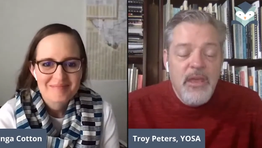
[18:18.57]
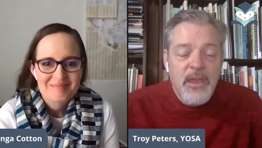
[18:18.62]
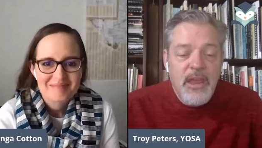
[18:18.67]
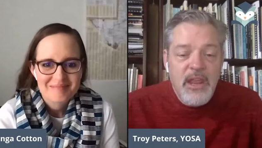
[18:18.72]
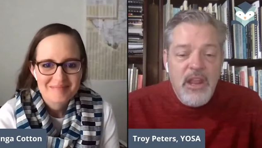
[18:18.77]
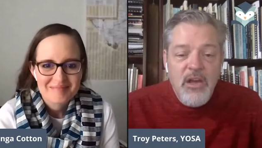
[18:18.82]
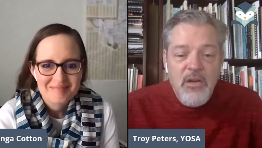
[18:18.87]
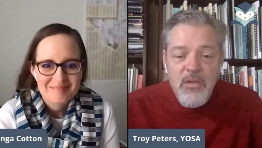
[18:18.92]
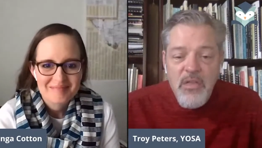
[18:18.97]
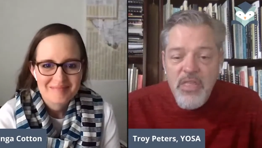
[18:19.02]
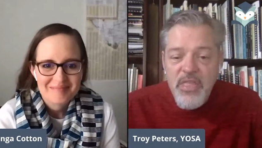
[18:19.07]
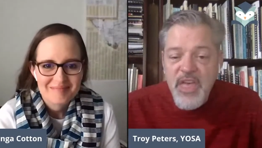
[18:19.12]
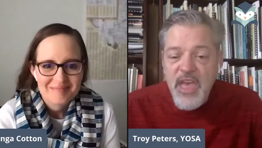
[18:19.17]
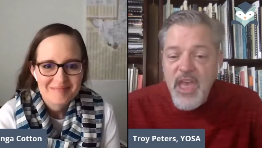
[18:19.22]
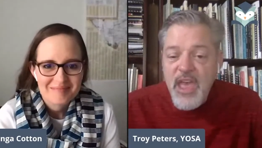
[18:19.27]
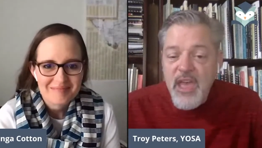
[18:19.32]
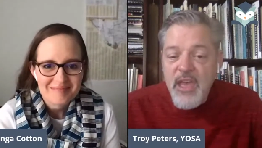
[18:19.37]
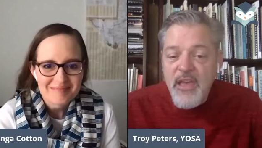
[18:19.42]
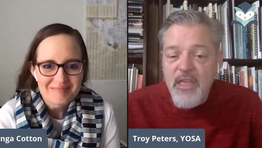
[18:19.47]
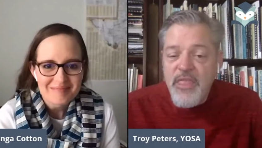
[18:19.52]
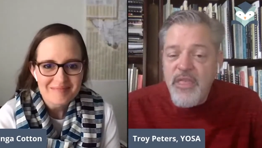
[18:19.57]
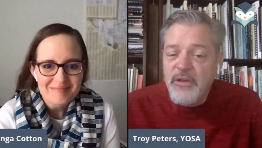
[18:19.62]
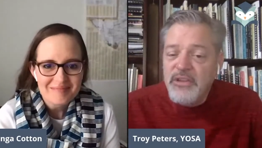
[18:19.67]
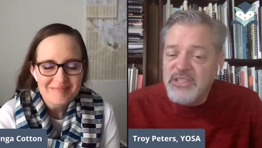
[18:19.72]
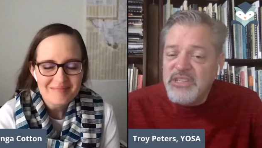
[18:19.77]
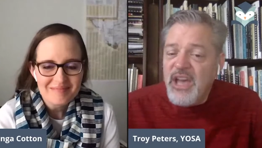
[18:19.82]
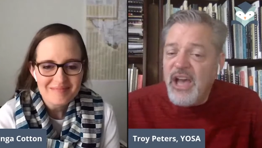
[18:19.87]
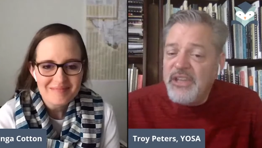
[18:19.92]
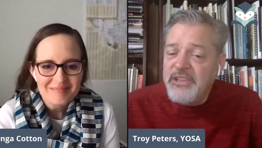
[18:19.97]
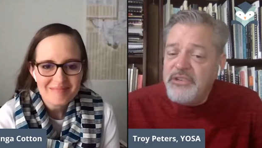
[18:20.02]
Speaker 1: you know they
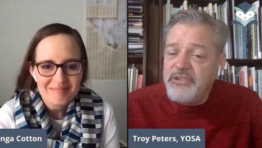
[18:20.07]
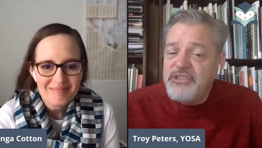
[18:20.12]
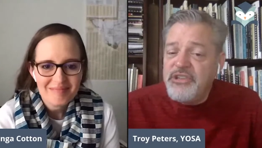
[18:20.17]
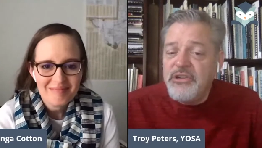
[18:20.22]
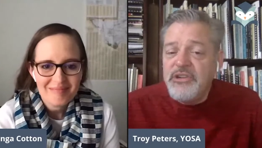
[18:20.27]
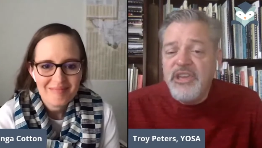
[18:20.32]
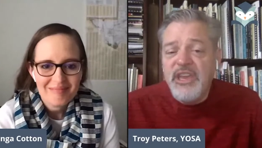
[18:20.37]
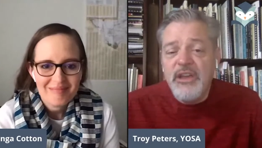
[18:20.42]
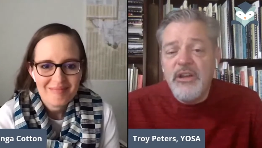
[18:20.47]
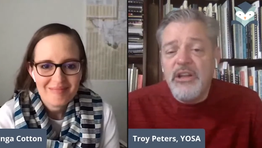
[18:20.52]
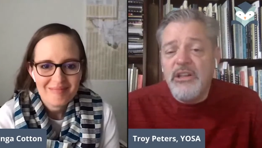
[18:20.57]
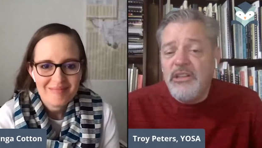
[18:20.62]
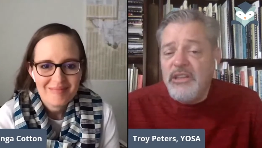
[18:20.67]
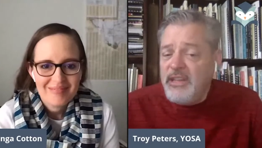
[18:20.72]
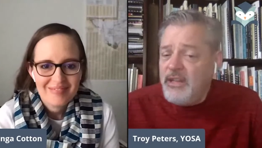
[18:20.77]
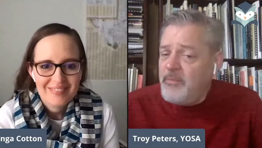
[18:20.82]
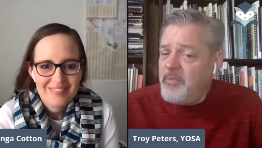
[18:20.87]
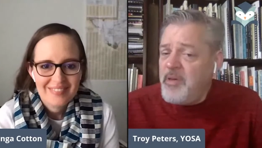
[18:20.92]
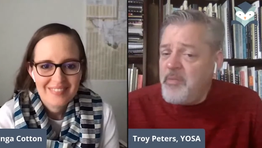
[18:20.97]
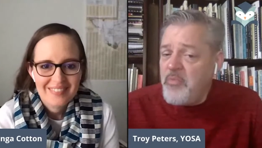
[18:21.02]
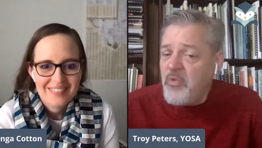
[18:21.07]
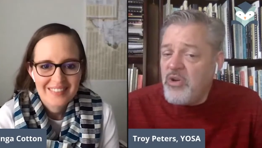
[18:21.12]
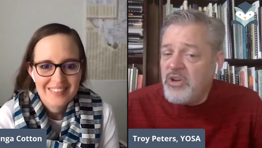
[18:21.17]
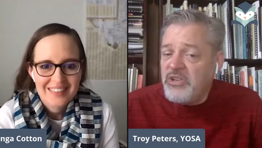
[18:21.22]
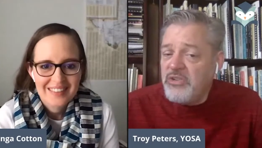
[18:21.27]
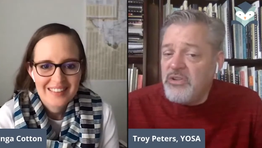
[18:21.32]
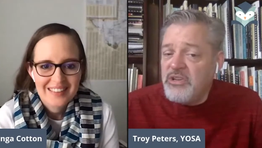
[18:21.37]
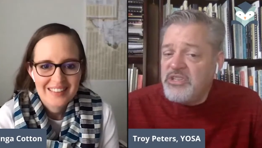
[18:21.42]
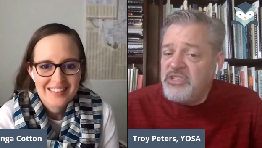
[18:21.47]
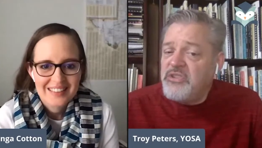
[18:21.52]
those concerts are geared a little bit more
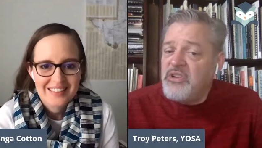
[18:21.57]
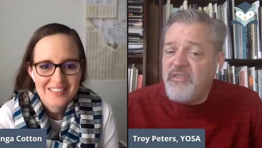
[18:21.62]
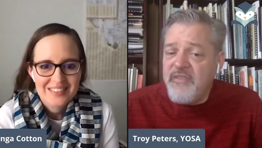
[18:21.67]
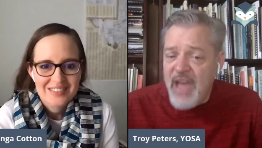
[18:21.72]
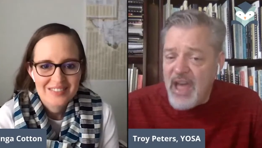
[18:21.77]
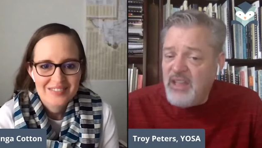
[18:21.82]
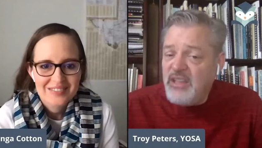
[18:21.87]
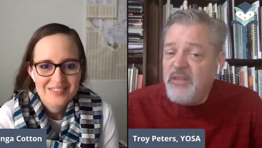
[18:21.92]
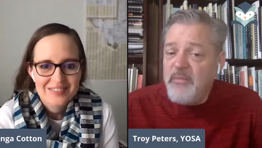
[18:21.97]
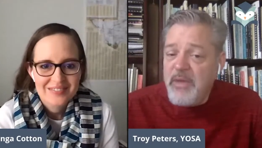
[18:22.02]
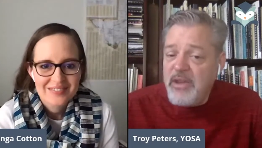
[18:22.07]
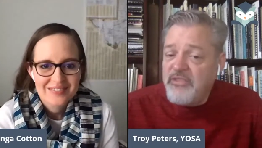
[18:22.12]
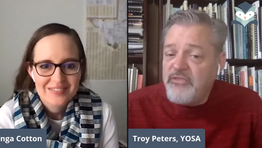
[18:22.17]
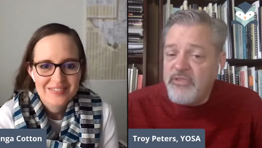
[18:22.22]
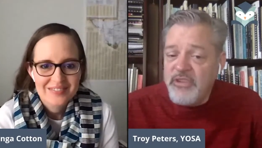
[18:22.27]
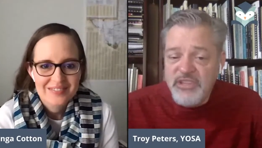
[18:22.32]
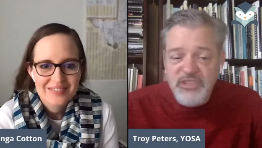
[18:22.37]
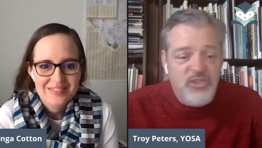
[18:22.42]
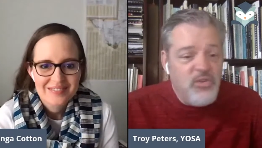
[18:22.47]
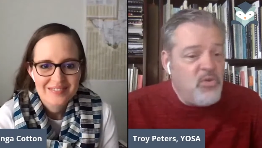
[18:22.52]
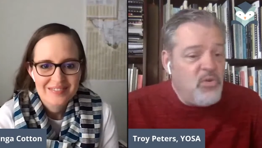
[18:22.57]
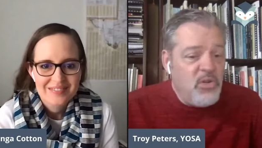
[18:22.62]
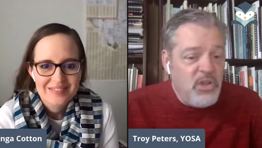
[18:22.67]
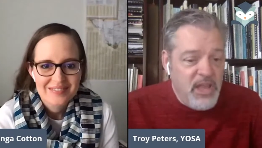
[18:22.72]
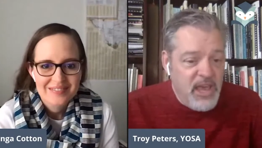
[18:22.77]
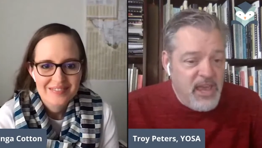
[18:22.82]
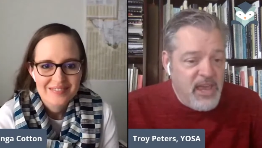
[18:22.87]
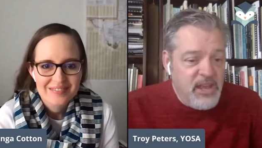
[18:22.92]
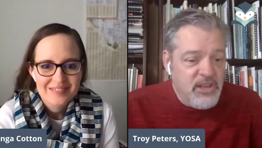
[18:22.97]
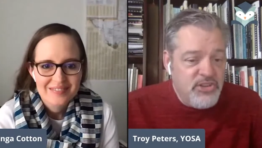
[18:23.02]
towards sort of elementary
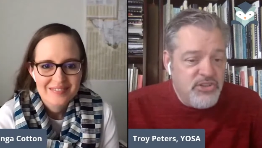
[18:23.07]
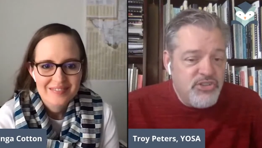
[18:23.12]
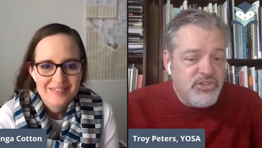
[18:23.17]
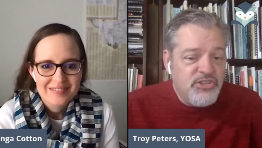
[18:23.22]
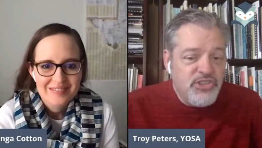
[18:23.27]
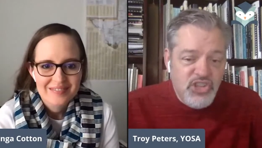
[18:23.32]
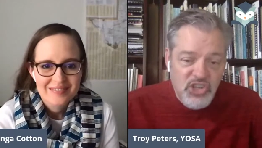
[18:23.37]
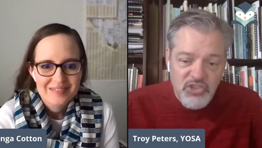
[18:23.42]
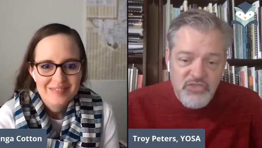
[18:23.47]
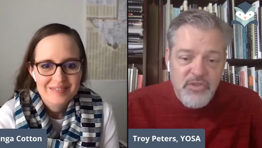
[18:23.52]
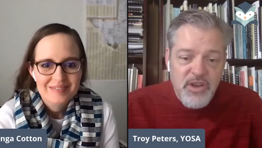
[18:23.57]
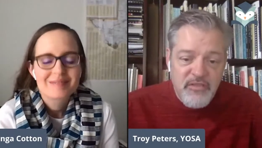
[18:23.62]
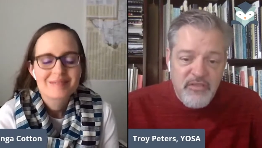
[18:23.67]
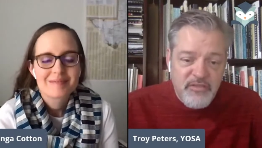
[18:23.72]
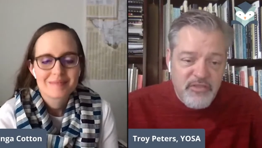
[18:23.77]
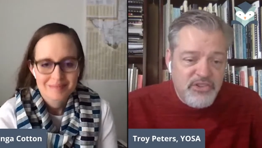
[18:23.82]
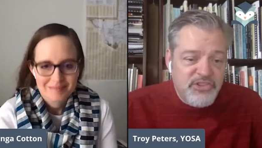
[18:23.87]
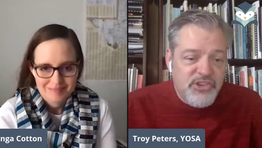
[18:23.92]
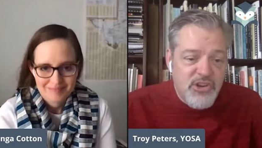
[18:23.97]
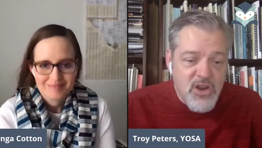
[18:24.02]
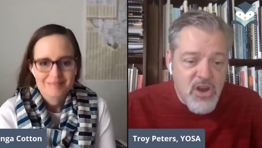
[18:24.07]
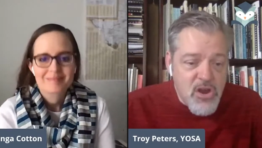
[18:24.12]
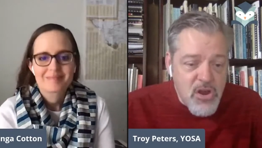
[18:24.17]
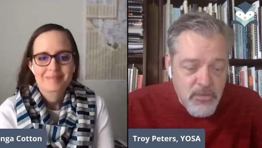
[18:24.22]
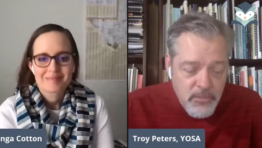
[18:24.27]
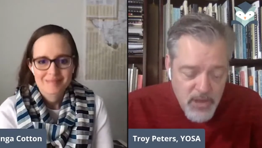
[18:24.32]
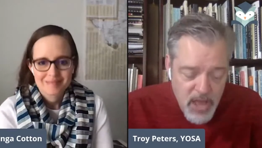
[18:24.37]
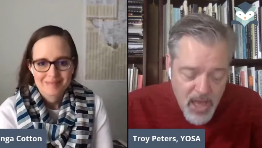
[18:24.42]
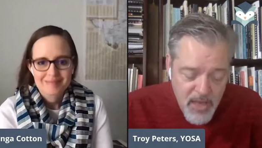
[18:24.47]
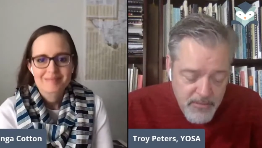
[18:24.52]
school age children for
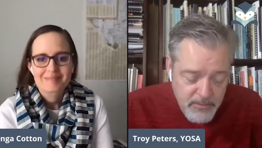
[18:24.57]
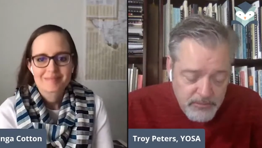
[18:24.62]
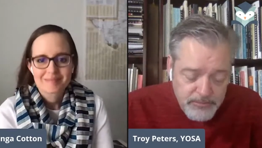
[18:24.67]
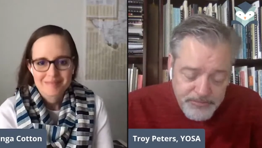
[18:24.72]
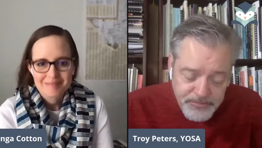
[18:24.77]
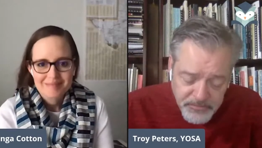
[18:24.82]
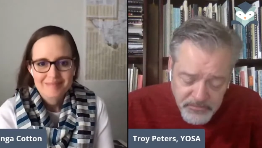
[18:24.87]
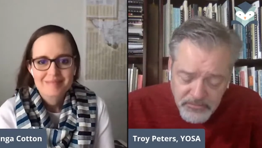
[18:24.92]
sure. Um,